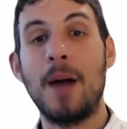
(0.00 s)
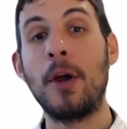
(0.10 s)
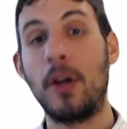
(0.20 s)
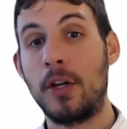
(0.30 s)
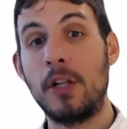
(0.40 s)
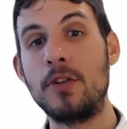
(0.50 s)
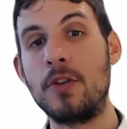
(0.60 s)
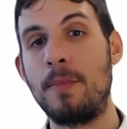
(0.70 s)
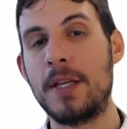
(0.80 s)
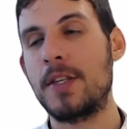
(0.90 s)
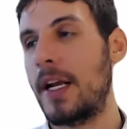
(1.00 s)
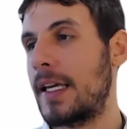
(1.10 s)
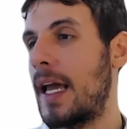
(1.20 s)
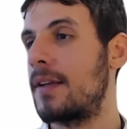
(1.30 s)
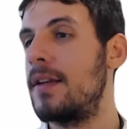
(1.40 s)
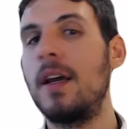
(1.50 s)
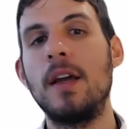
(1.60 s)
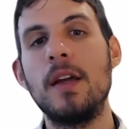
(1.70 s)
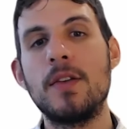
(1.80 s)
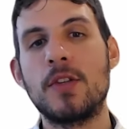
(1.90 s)
I'm going to do the best that I can.
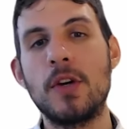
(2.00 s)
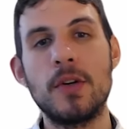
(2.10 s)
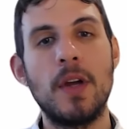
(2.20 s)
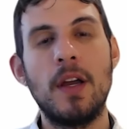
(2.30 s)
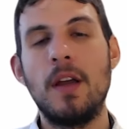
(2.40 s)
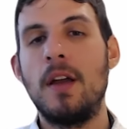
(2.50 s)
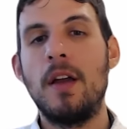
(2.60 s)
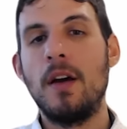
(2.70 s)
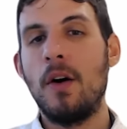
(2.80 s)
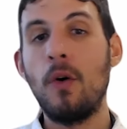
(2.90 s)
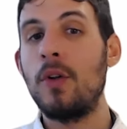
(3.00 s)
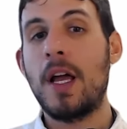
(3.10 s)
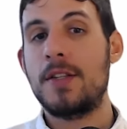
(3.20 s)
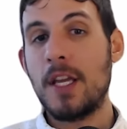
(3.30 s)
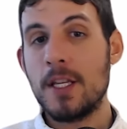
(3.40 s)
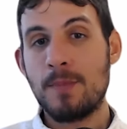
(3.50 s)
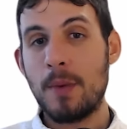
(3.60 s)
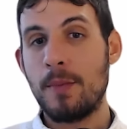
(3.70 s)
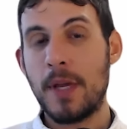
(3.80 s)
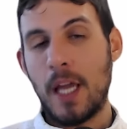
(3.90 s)
So all I see is
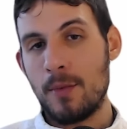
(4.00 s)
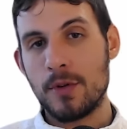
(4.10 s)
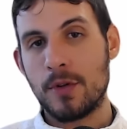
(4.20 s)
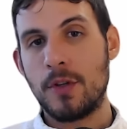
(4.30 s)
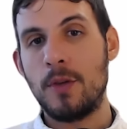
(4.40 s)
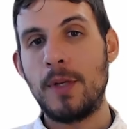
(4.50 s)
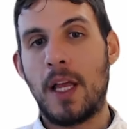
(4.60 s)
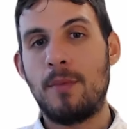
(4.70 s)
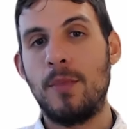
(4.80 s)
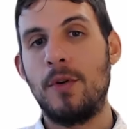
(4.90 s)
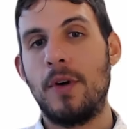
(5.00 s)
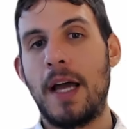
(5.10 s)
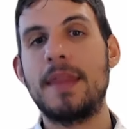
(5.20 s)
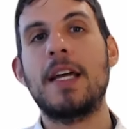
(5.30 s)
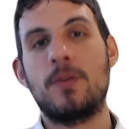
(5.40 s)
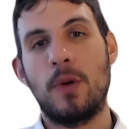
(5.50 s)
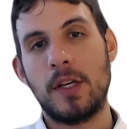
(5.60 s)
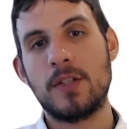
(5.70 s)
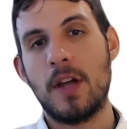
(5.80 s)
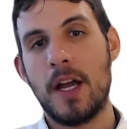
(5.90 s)
people being able to accumulate more. And that's what
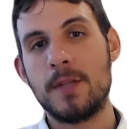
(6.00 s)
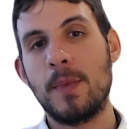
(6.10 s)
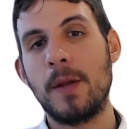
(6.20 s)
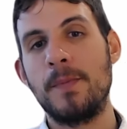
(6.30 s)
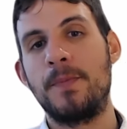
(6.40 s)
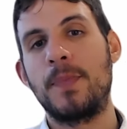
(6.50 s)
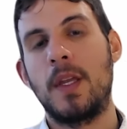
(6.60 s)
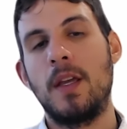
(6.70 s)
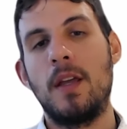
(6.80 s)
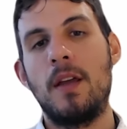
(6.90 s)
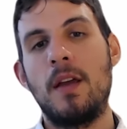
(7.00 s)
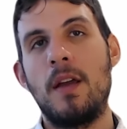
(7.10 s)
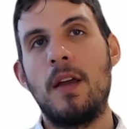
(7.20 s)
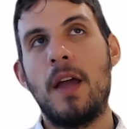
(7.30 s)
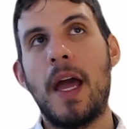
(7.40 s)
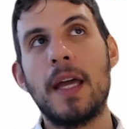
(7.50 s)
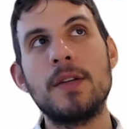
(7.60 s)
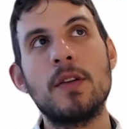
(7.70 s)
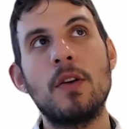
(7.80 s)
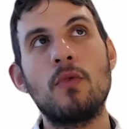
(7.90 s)
excites me.
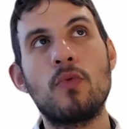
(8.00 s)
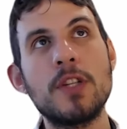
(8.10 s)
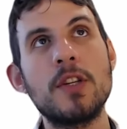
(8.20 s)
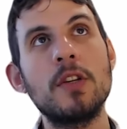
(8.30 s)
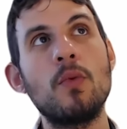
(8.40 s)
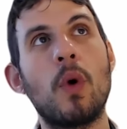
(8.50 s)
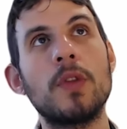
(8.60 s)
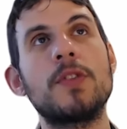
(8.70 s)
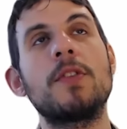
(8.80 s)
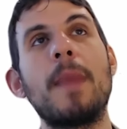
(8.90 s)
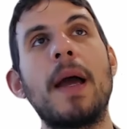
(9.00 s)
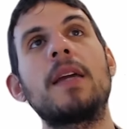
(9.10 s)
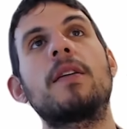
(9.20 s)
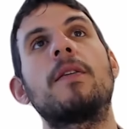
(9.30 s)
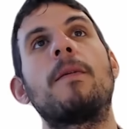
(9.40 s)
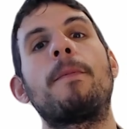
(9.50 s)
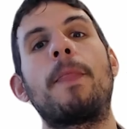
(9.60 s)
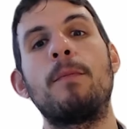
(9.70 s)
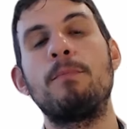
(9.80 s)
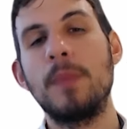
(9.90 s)
And Richard wants to make
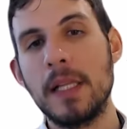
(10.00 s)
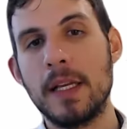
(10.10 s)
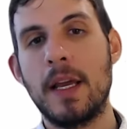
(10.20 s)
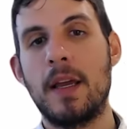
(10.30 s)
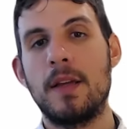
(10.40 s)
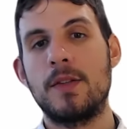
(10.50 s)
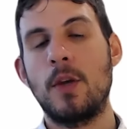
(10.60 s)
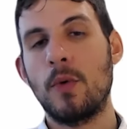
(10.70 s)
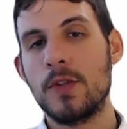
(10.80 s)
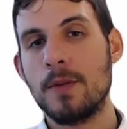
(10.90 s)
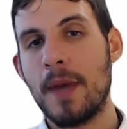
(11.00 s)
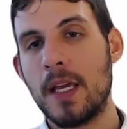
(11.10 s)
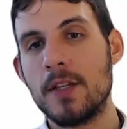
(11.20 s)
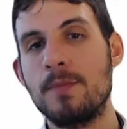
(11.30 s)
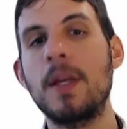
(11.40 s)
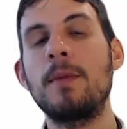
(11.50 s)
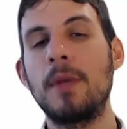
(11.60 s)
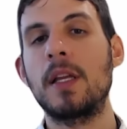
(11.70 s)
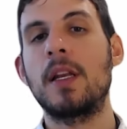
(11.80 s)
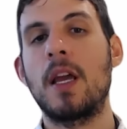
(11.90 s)
millionaires. He wants to make as many
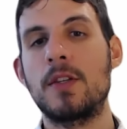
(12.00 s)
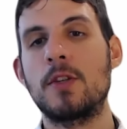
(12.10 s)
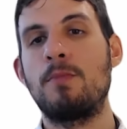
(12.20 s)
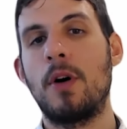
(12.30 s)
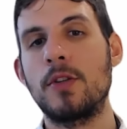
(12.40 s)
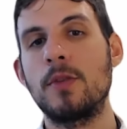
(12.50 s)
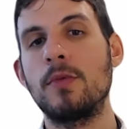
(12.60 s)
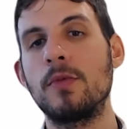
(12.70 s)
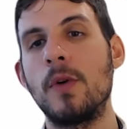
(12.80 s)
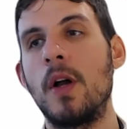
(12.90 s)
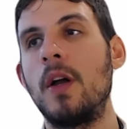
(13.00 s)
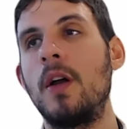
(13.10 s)
millionaires as possible.